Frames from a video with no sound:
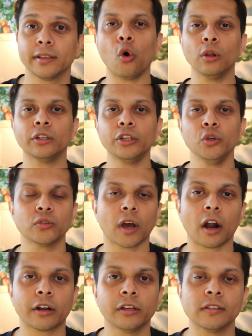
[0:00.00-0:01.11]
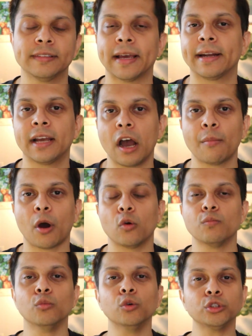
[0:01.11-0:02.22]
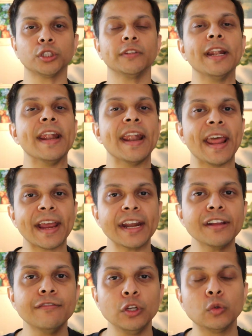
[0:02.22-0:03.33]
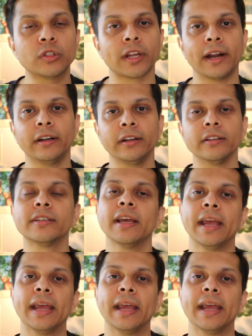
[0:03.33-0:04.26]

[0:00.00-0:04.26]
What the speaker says: All the news articles that come out, most of the negative news titles